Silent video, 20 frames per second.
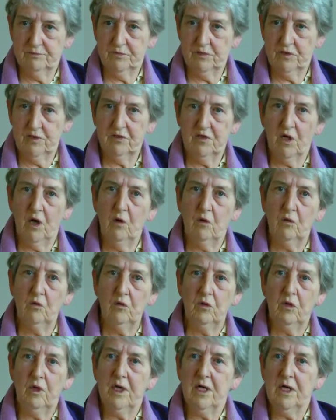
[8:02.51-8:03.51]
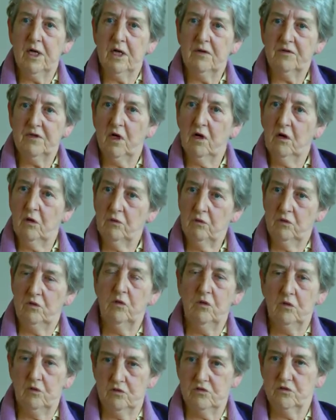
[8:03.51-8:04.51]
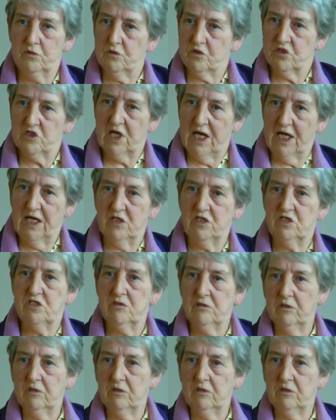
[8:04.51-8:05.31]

You know the whole yes. the whole laws all changed.